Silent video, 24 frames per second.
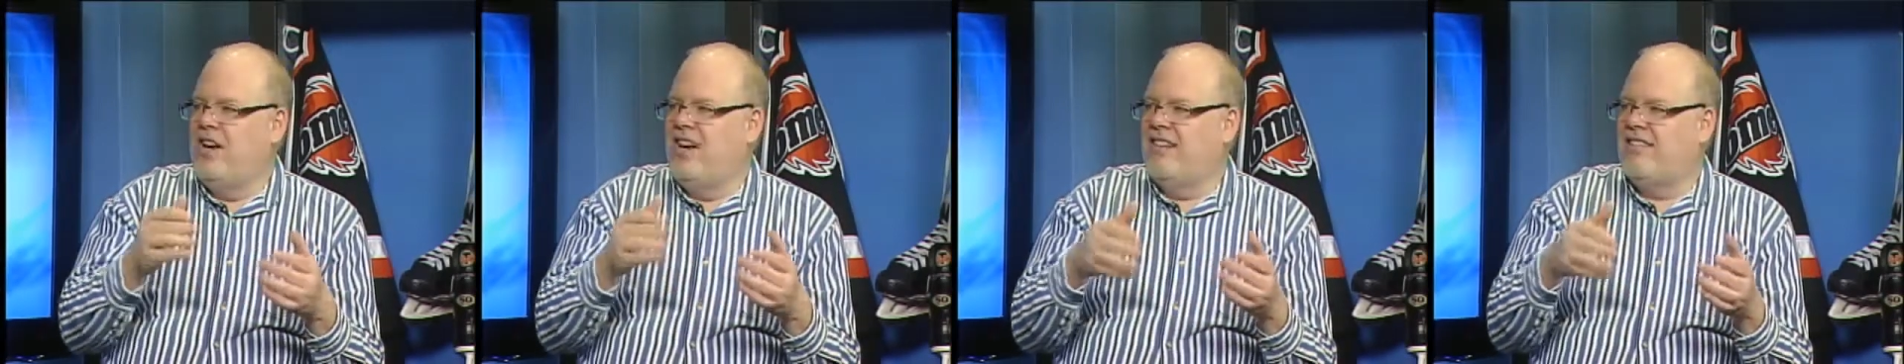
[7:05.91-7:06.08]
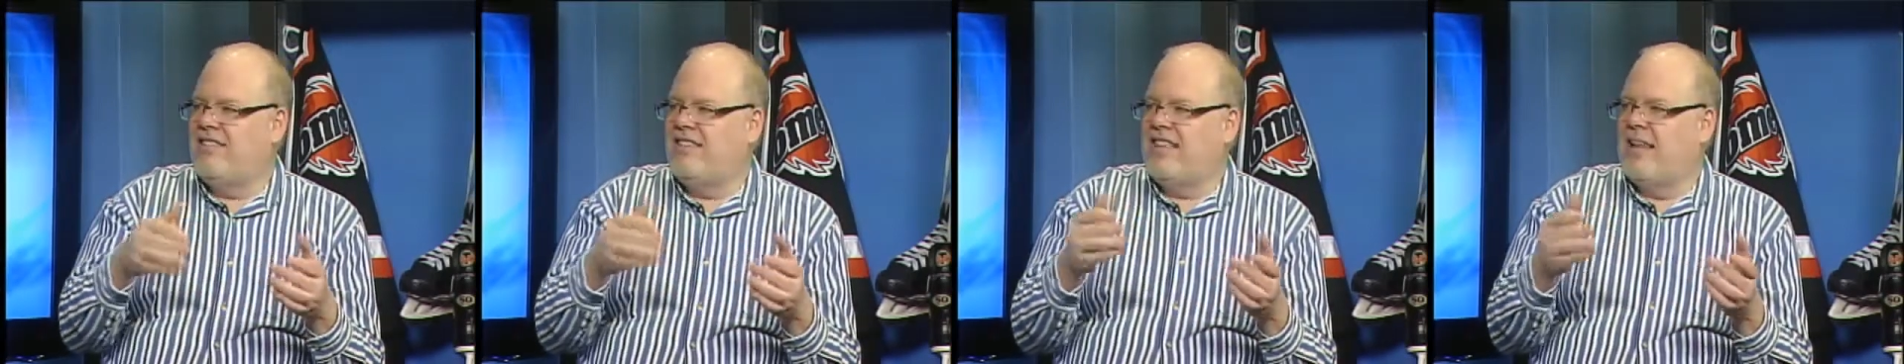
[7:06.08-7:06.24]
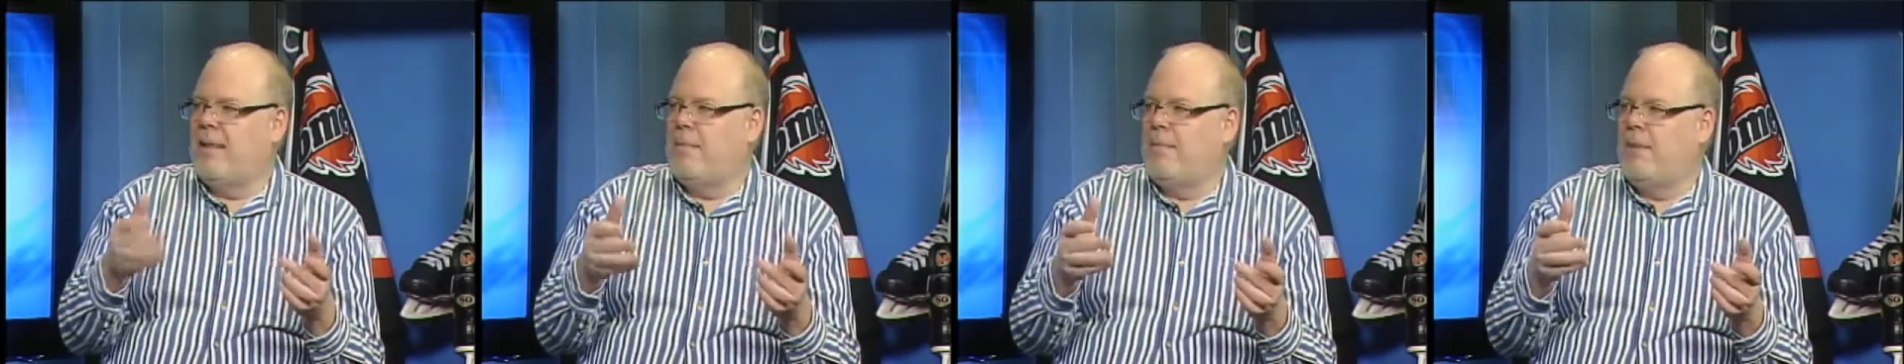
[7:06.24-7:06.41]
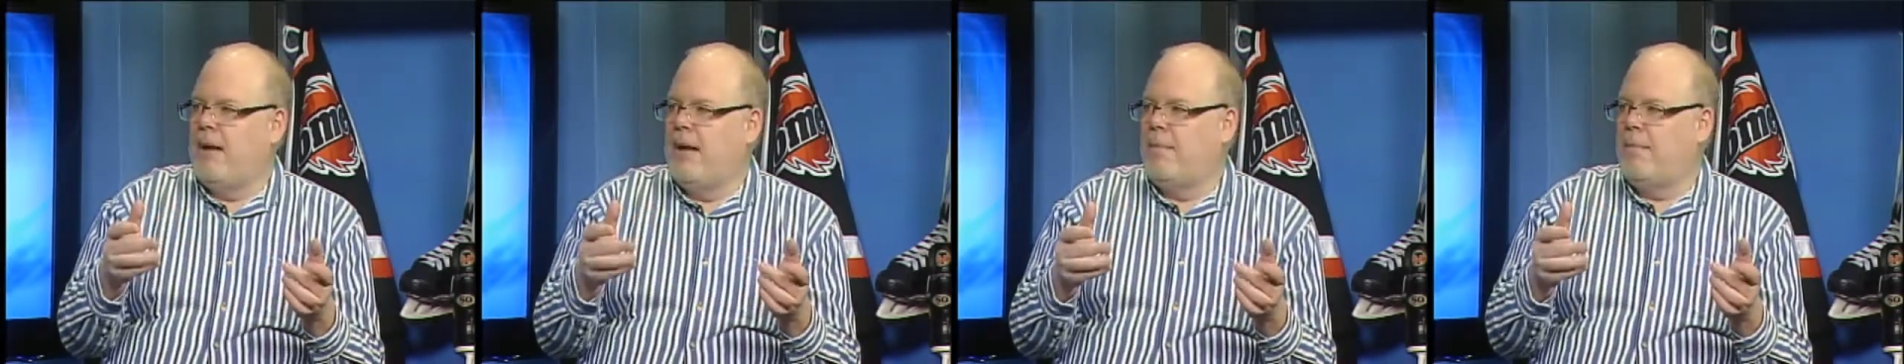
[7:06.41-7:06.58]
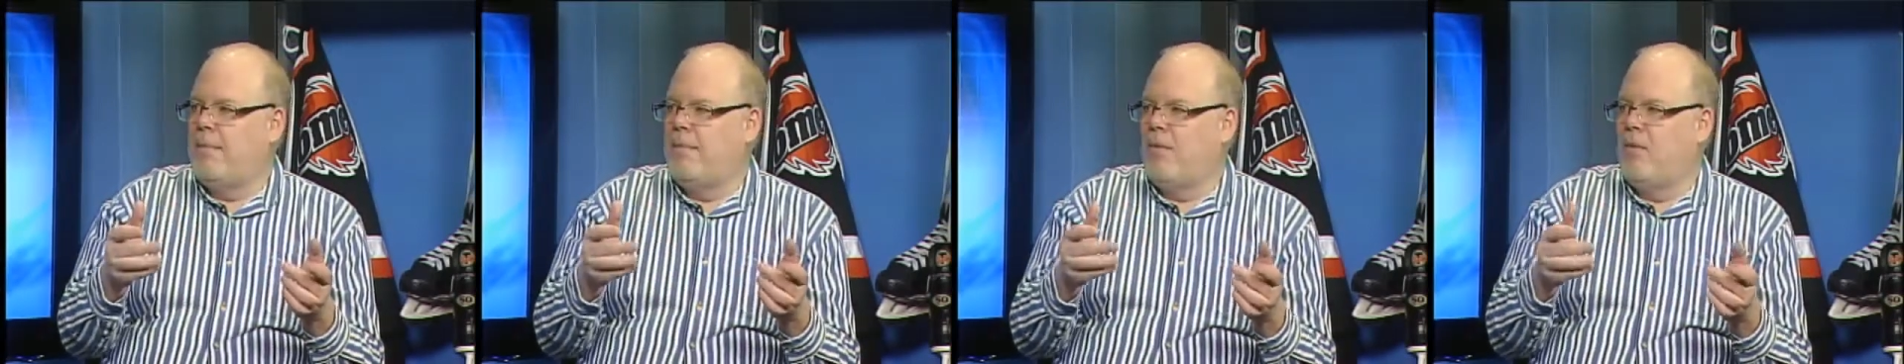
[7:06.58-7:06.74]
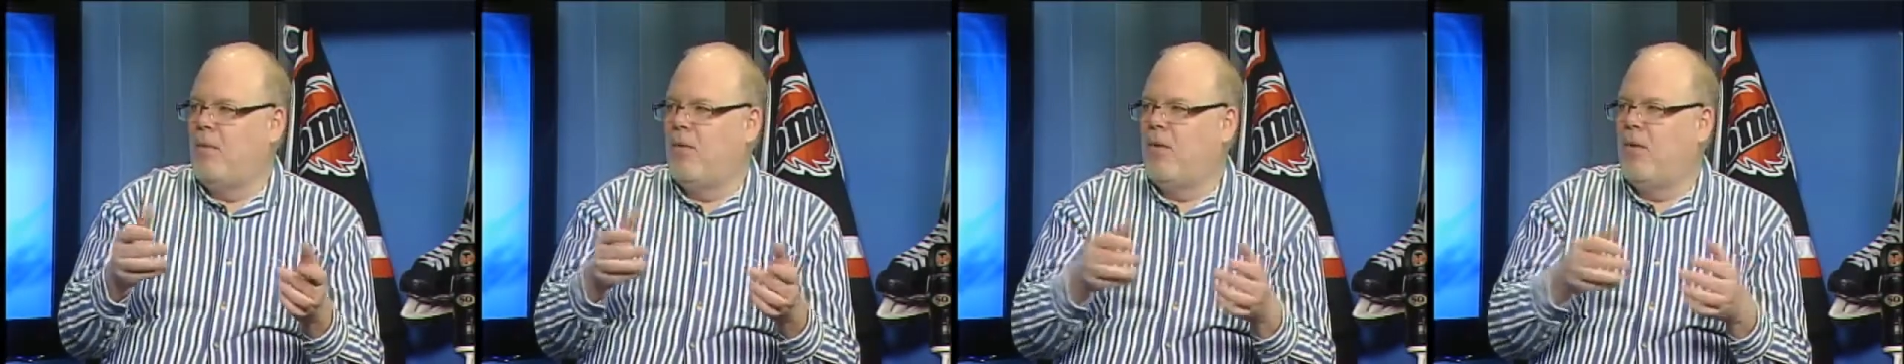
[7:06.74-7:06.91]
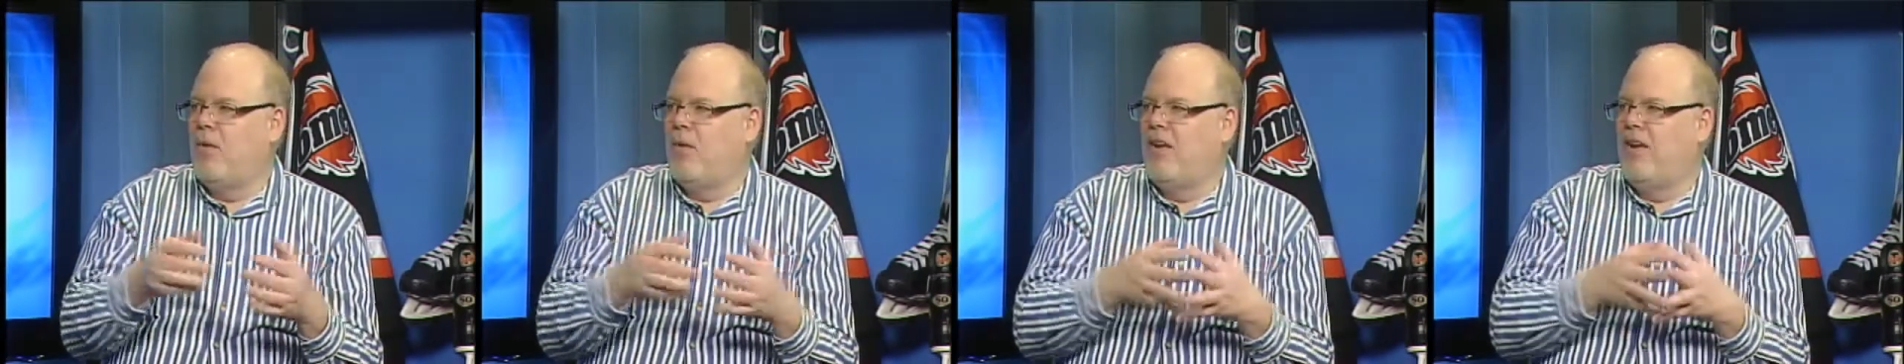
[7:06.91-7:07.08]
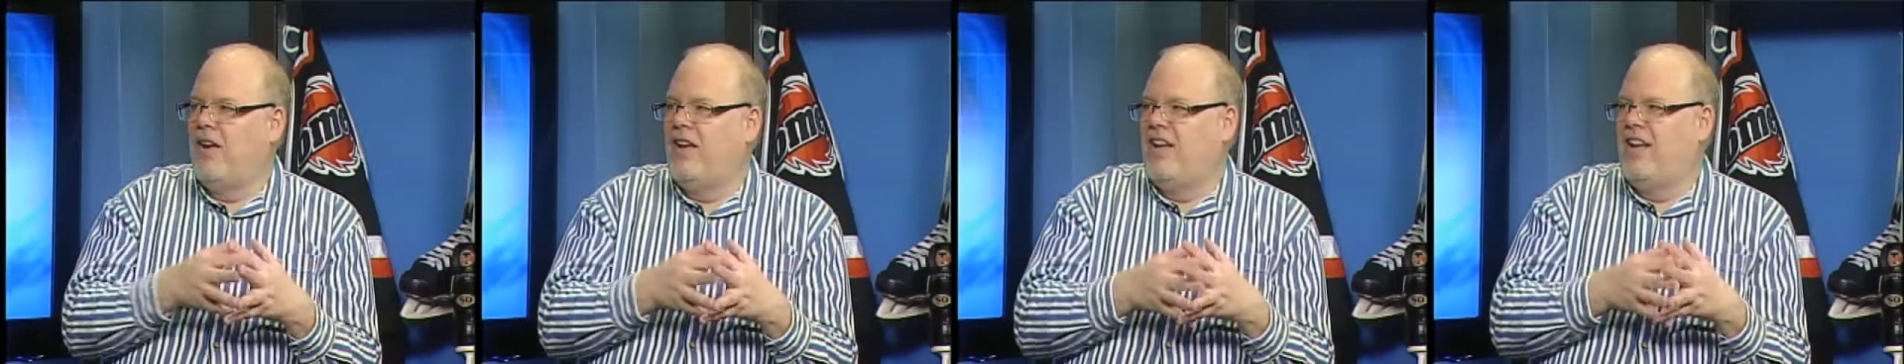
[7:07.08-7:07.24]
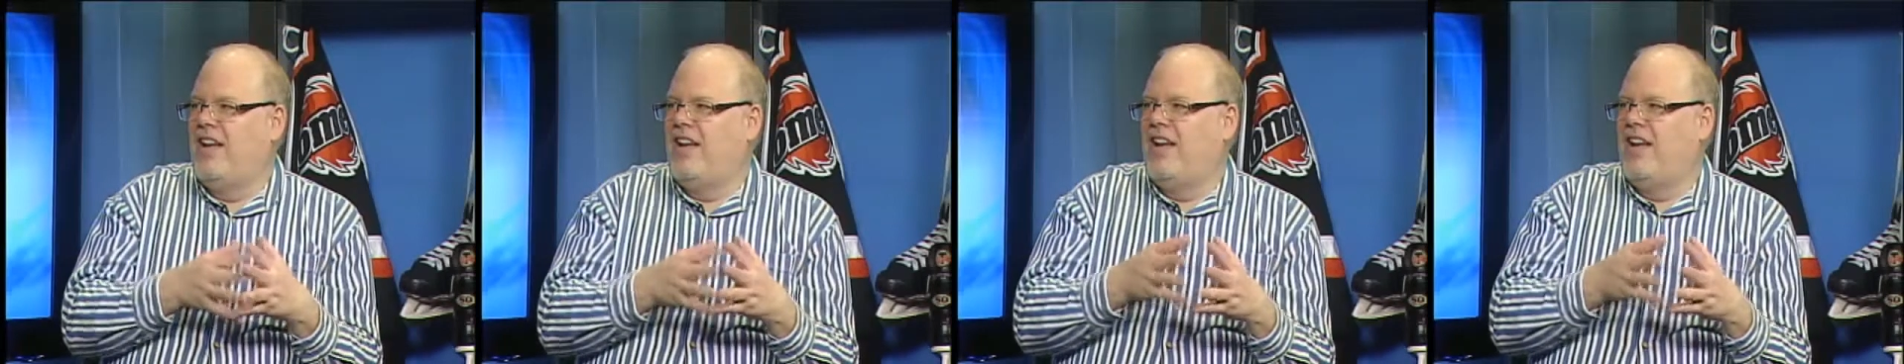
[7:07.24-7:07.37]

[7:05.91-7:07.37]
to step up more